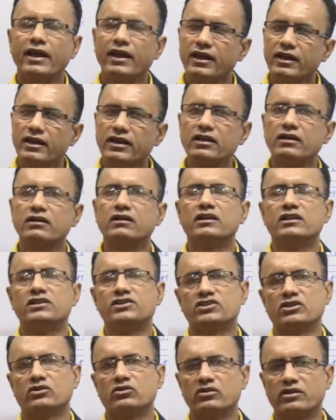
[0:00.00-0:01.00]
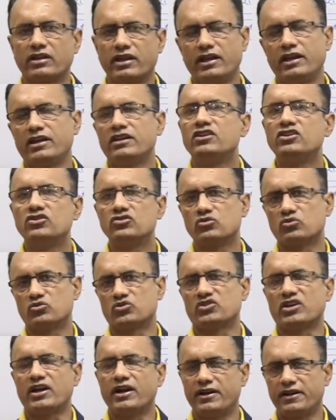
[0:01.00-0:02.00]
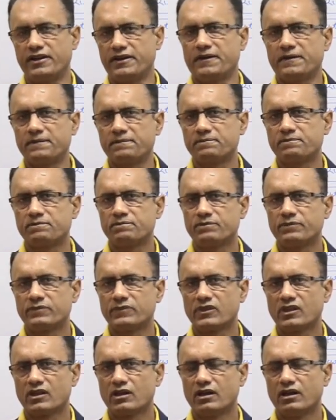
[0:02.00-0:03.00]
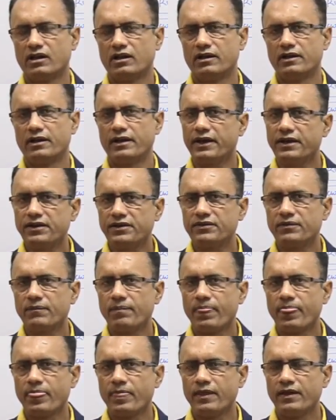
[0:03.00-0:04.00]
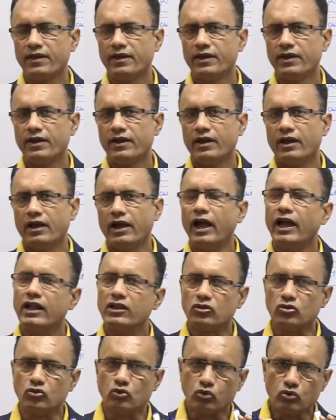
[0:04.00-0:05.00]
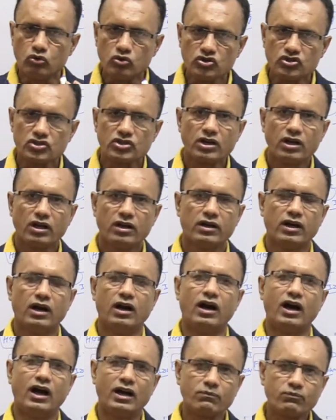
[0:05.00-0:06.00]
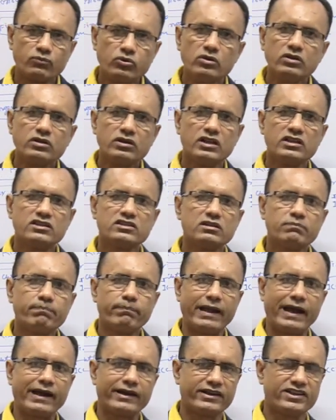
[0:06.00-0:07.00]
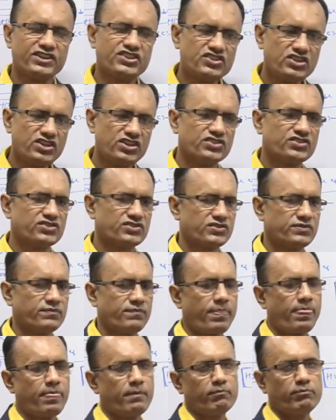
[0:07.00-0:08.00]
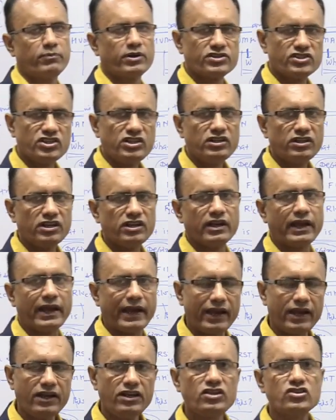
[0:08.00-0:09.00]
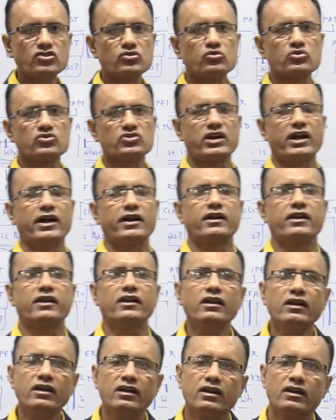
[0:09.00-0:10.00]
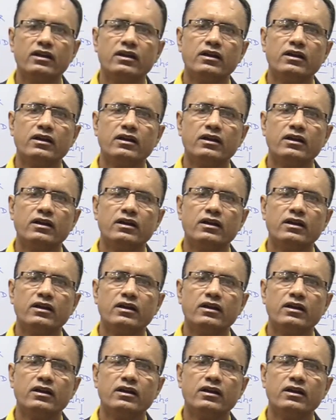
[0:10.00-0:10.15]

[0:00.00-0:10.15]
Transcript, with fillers: any culture or any society, right? And those harmful cultural practices present in any society,